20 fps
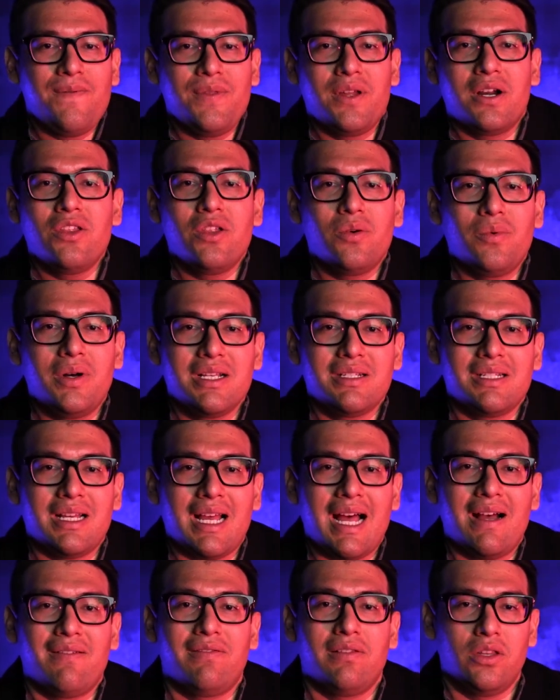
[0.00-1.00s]
They're the ones that
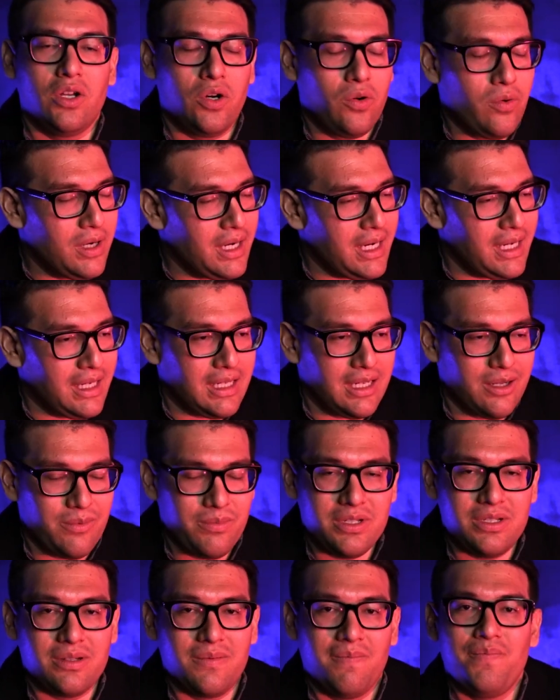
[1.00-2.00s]
have lower
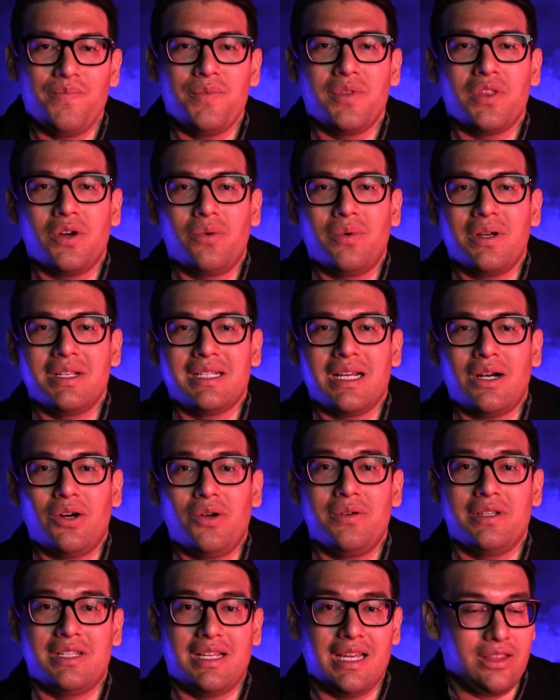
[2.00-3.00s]
incomes, the ones that
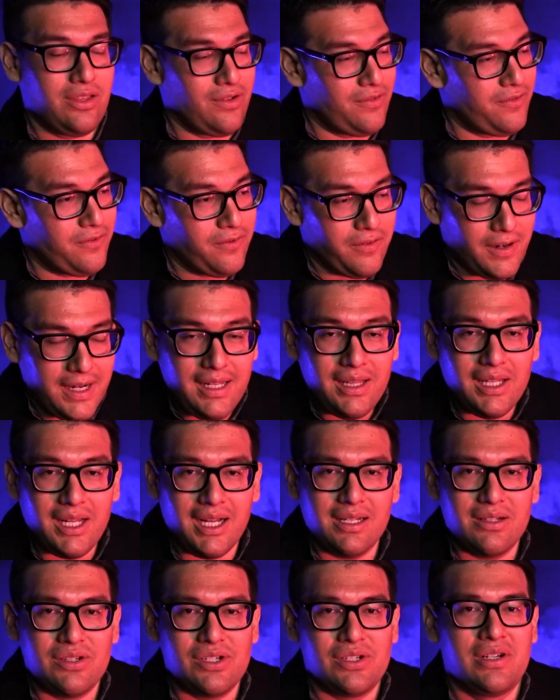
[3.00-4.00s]
always get the free
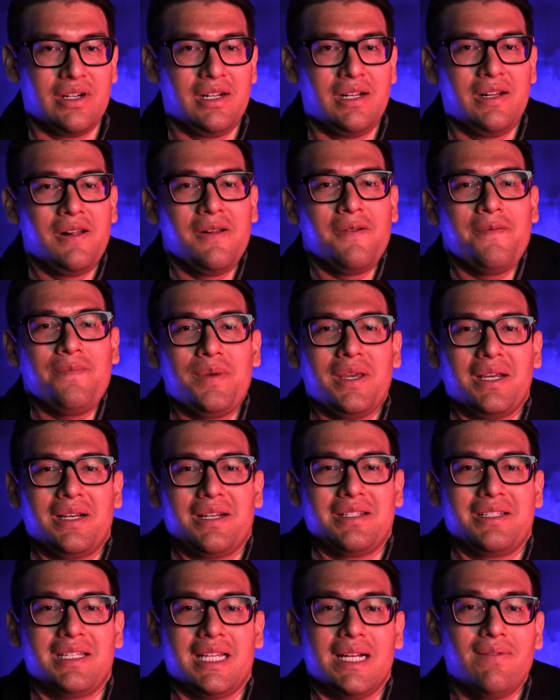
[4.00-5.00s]
lunch
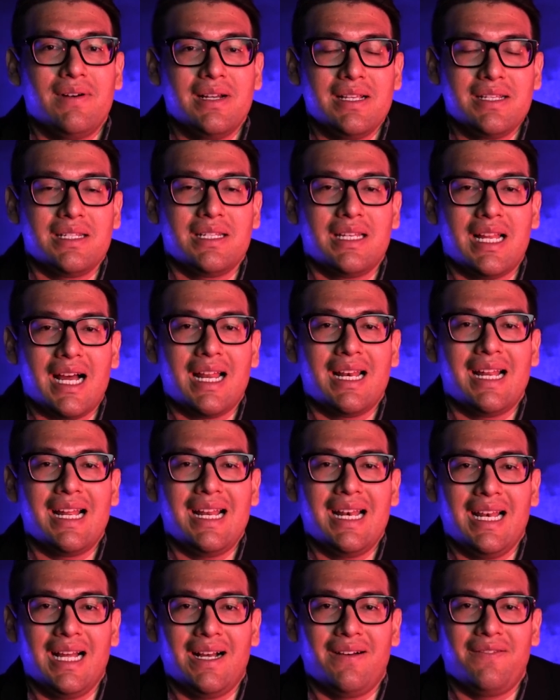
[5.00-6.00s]
because there is not
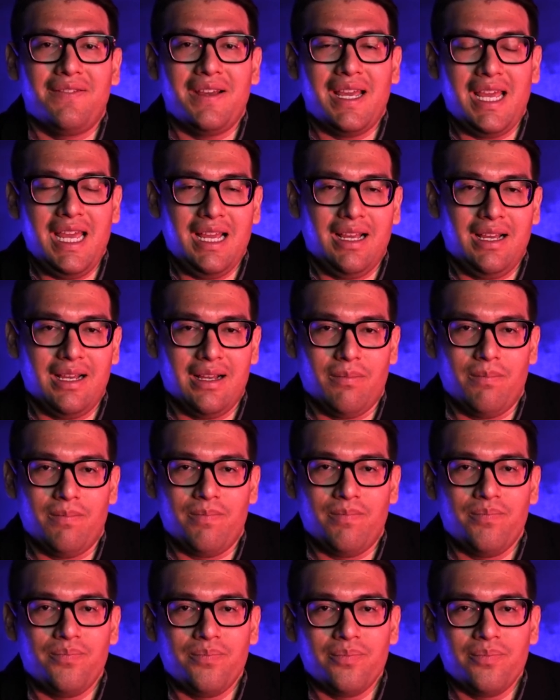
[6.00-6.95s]
enough income.